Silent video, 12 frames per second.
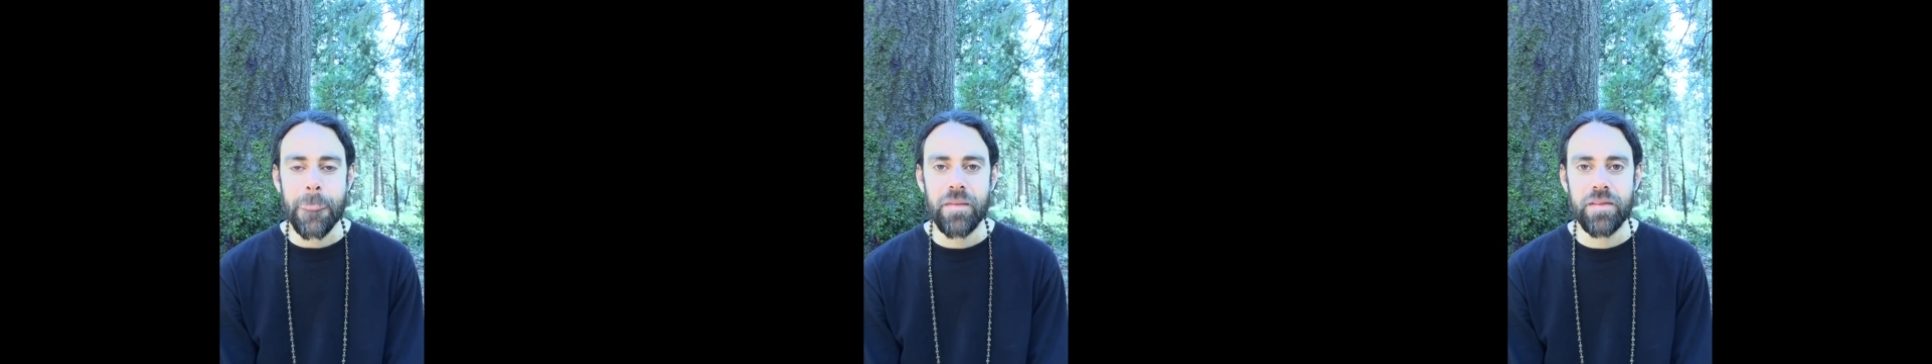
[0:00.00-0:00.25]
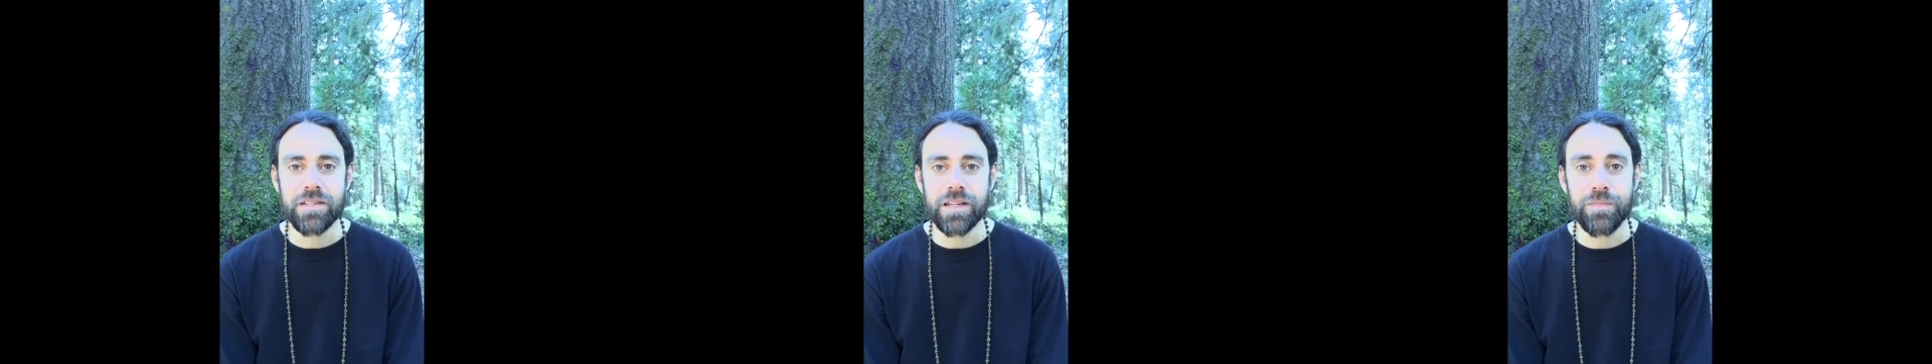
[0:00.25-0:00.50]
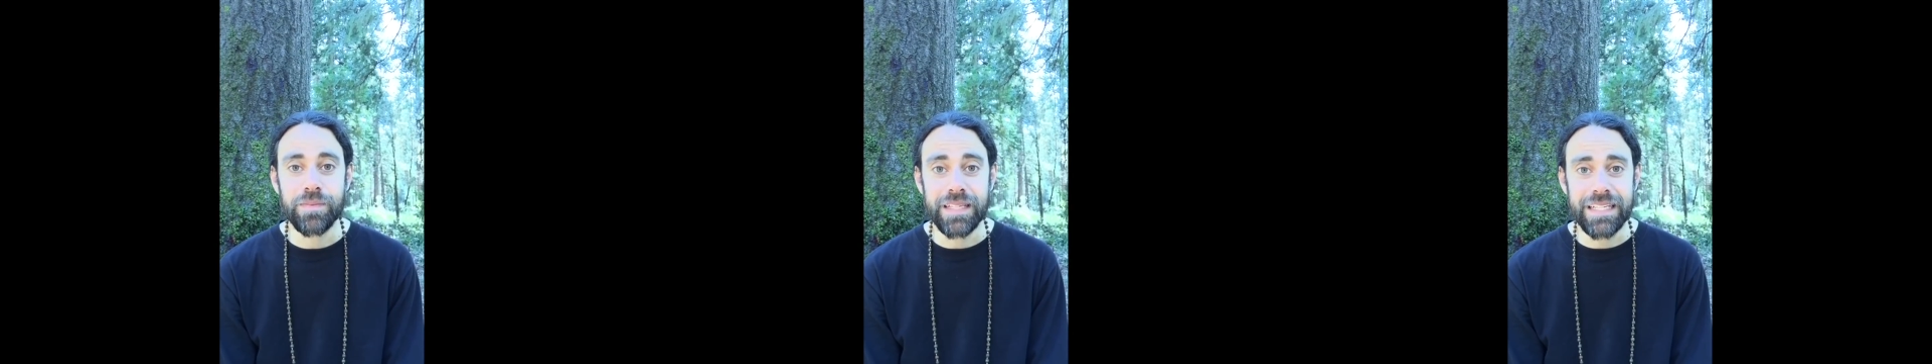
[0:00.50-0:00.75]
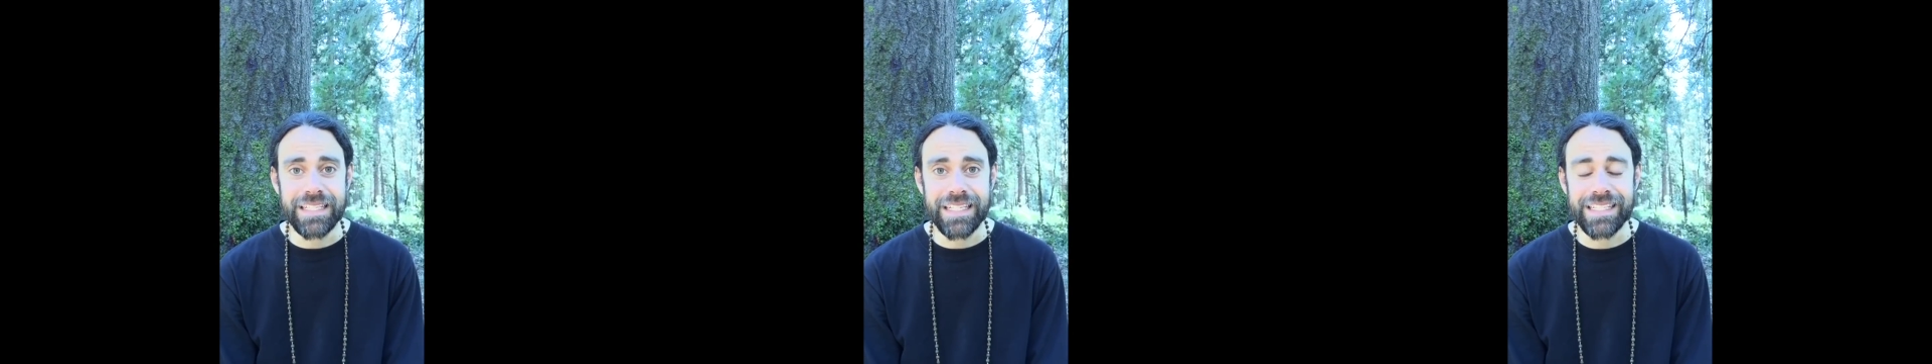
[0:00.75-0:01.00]
And this
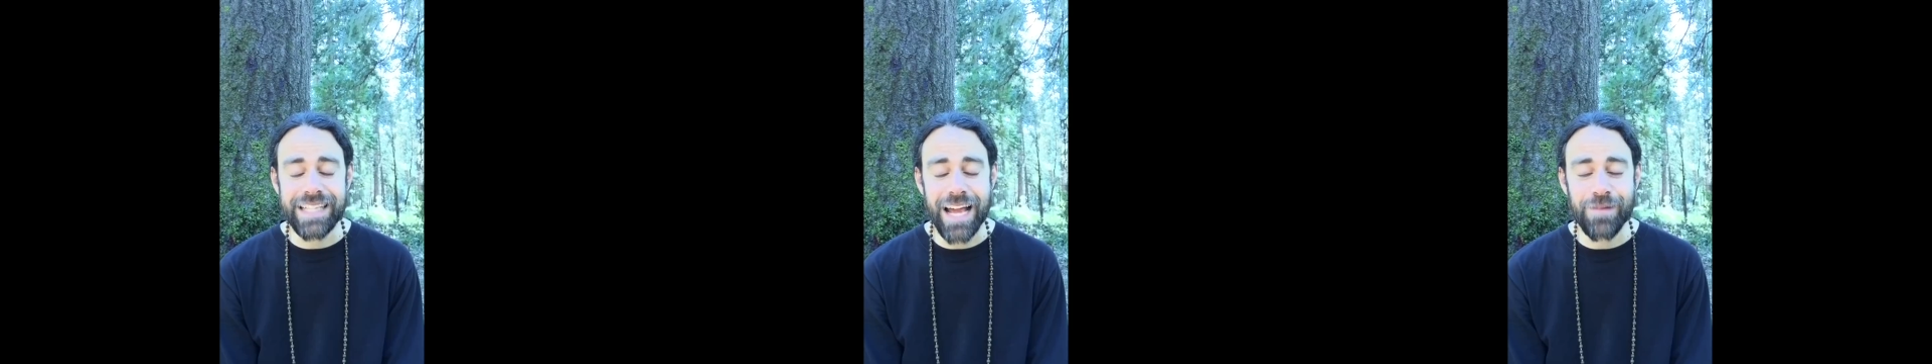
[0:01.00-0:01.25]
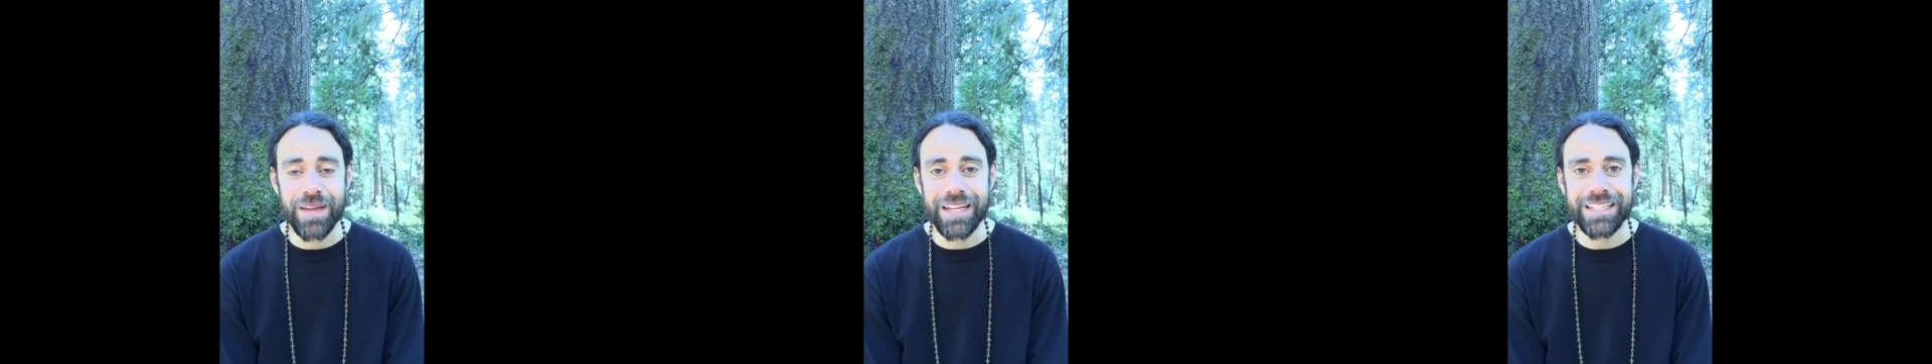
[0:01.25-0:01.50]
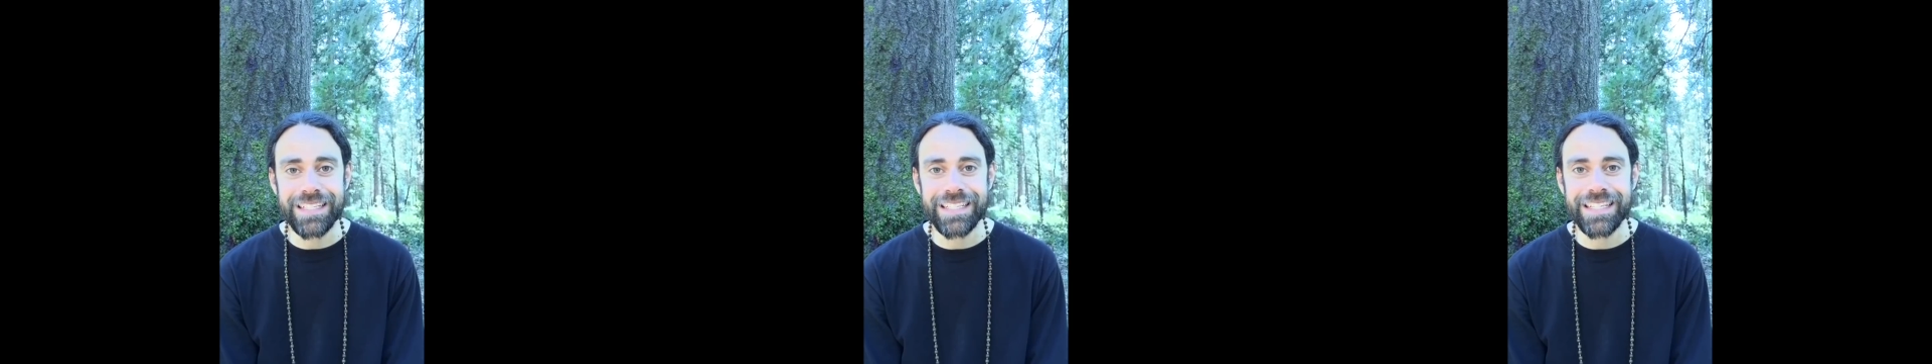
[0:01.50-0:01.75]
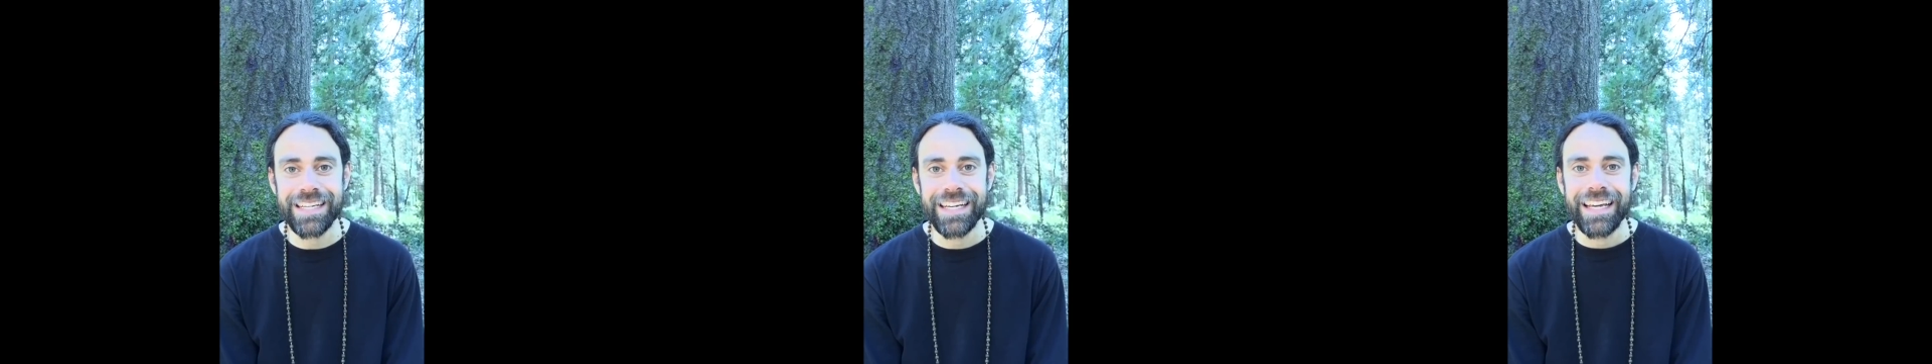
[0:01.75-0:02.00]
completes the segment,